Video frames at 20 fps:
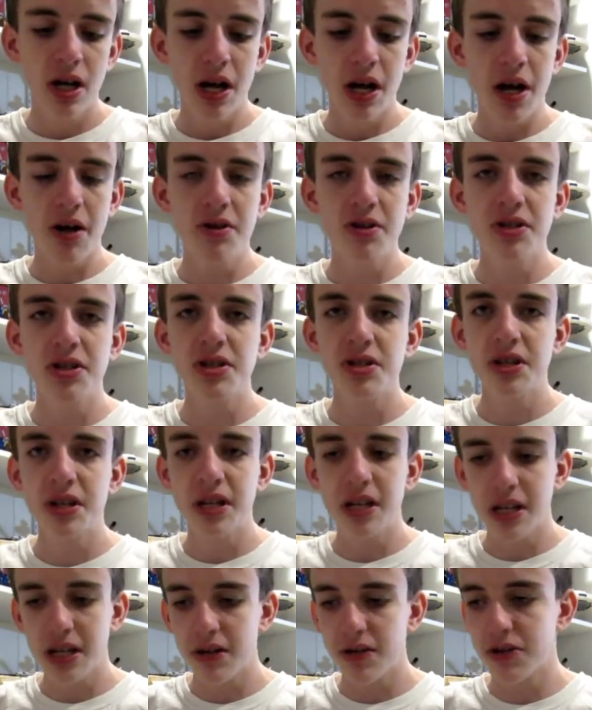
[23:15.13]
I was just
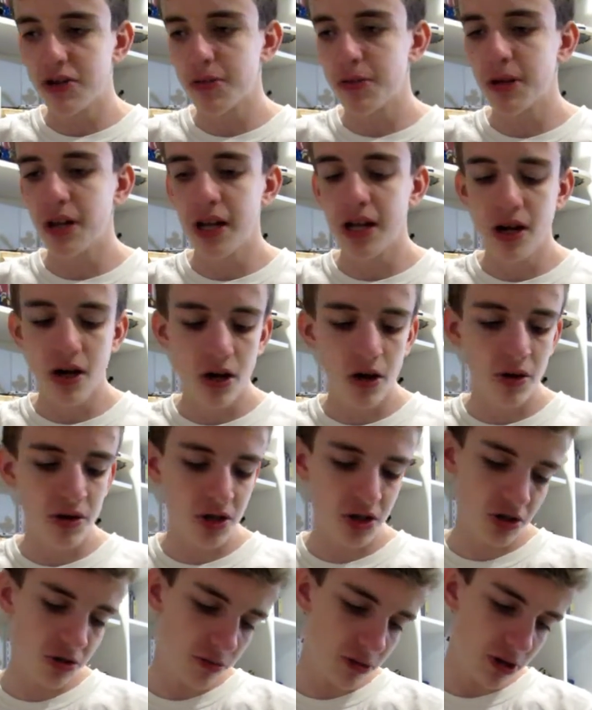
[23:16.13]
thinking it was going to be like, oh,
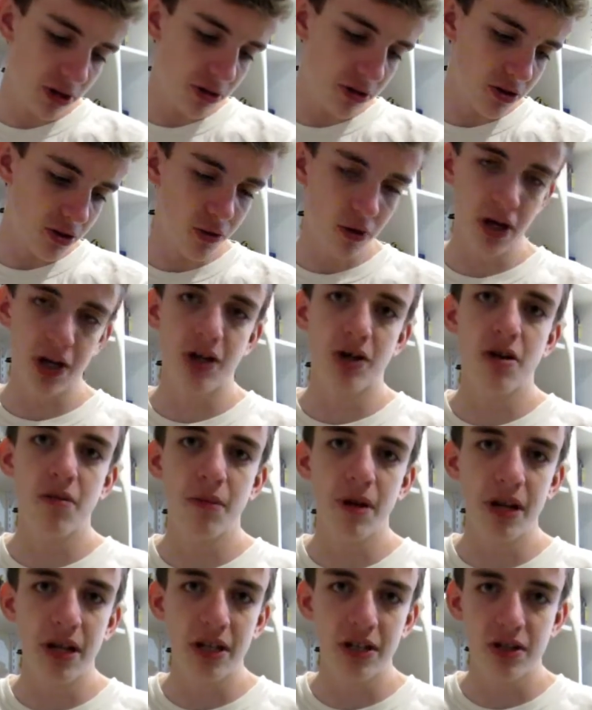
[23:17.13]
it's just going to be 2 extra
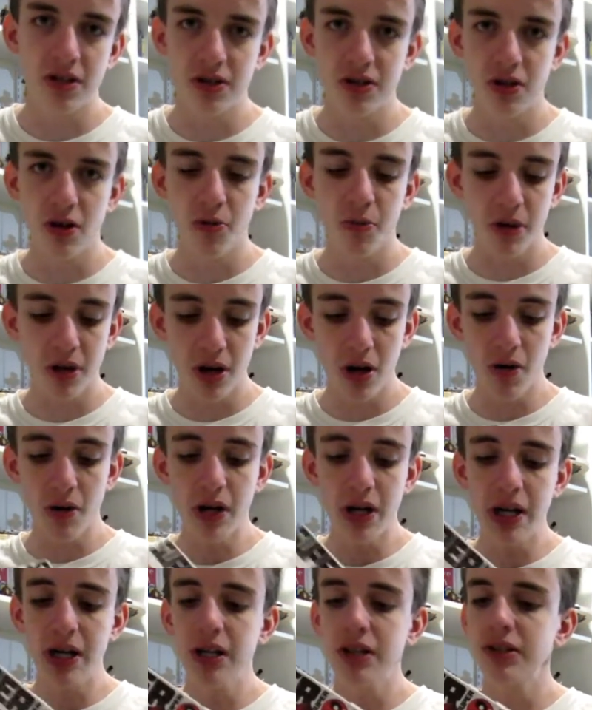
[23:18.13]
minutes or so, but no,
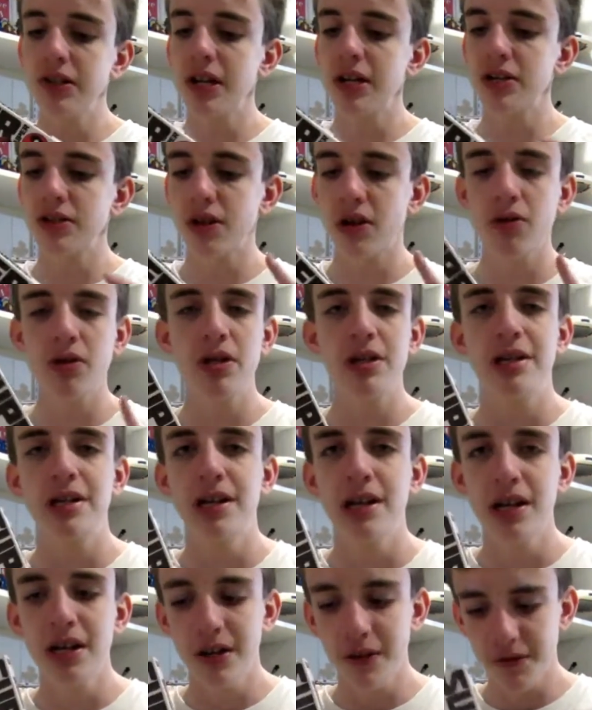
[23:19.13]
it is a solid
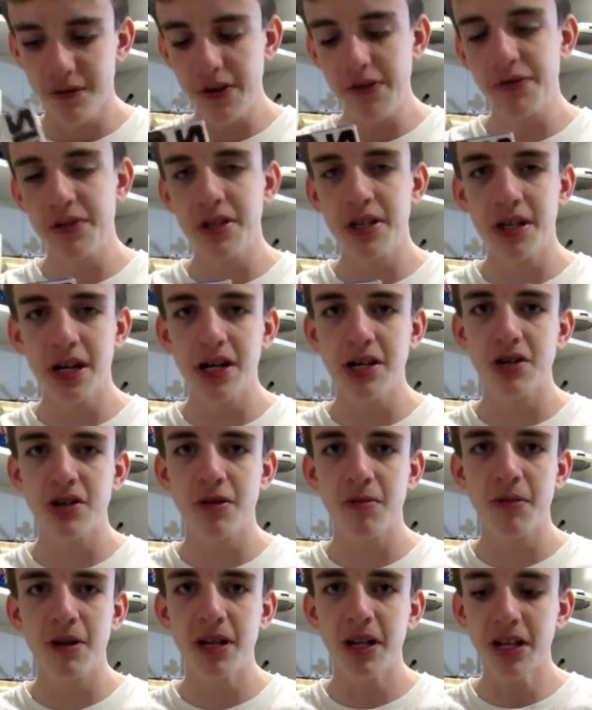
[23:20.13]
15
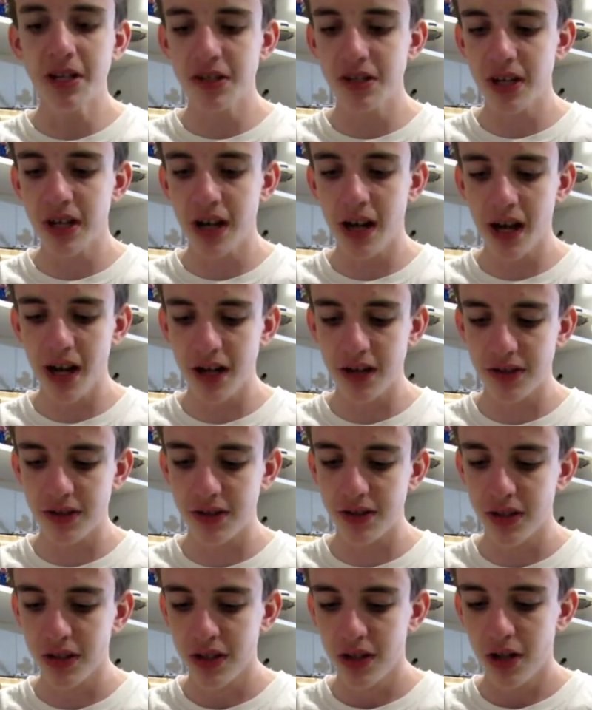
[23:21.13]
extra minutes. It
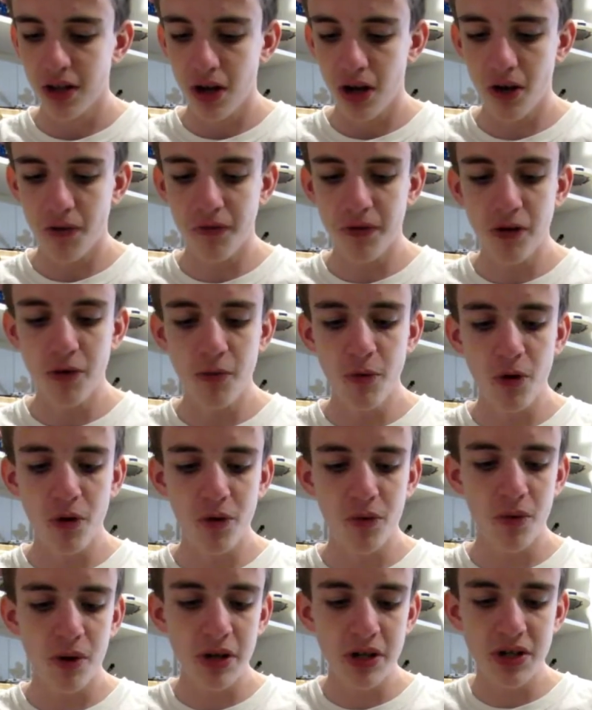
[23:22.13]
has a few
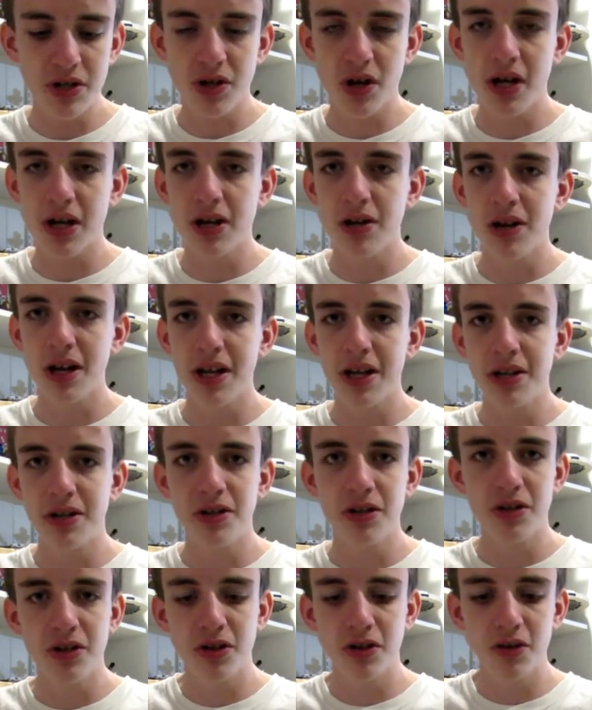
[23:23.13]
more when he's trying to, like,
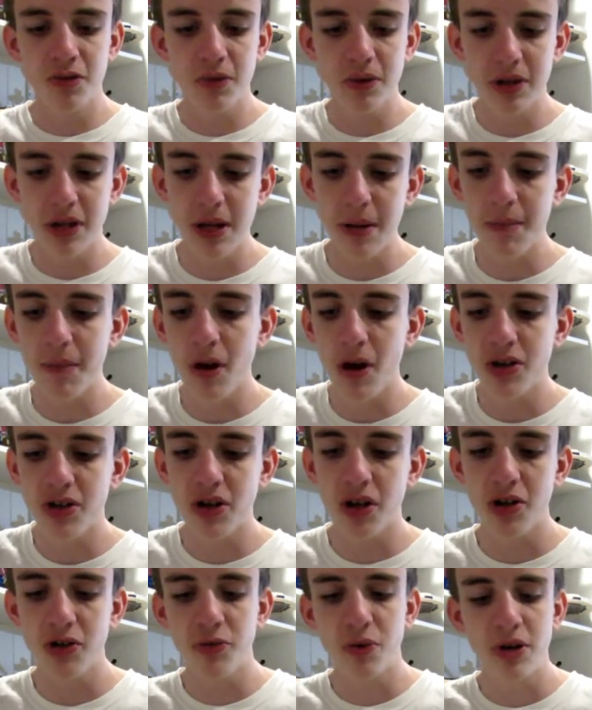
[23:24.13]
with that
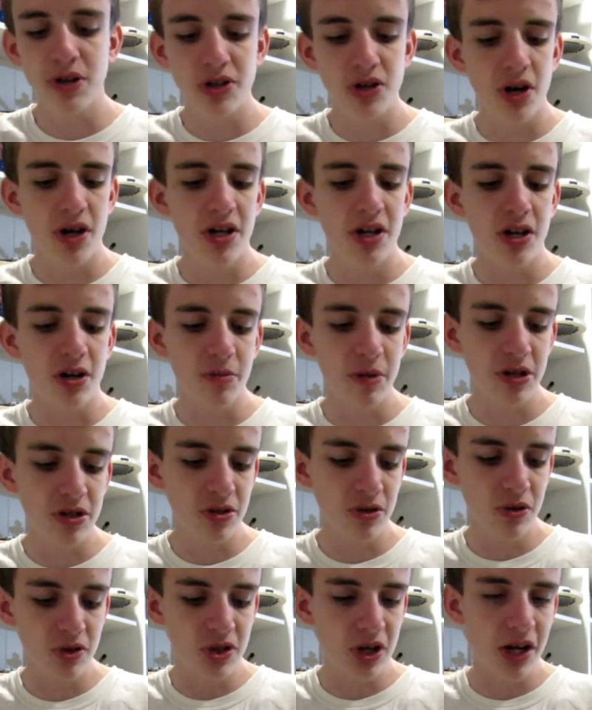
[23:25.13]
montage where he's trying to commit
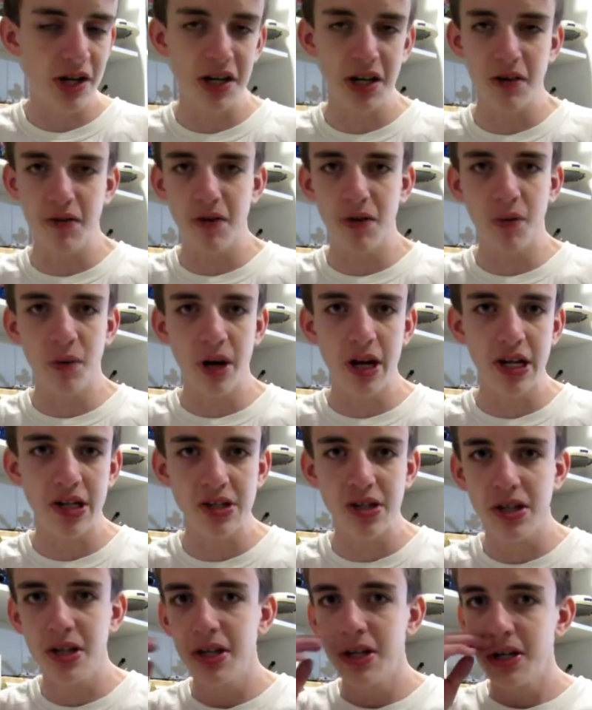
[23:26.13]
suicide in different
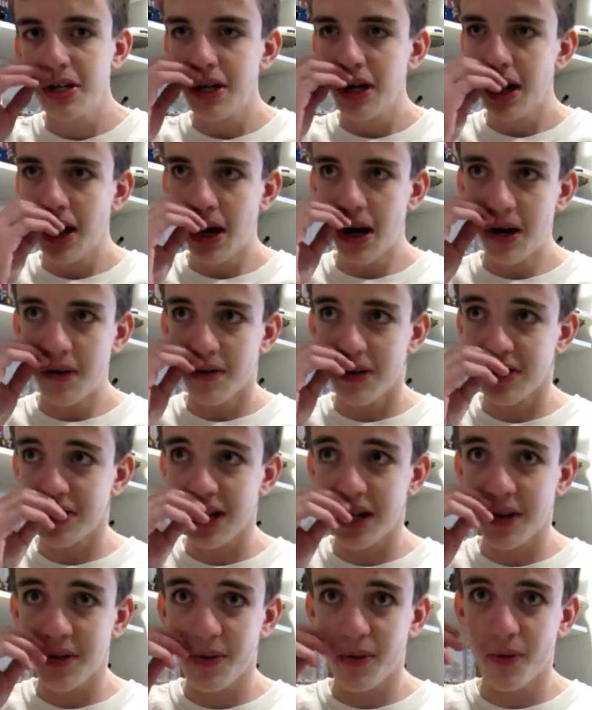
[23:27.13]
ways. There's
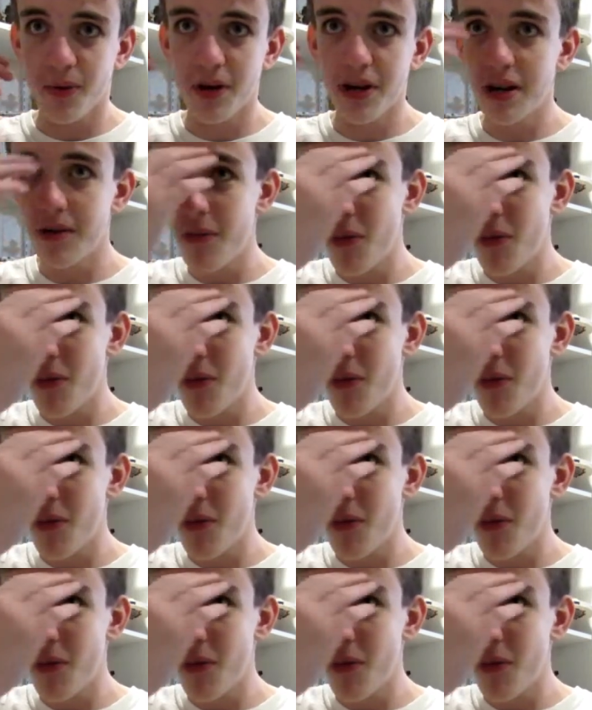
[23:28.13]
like 3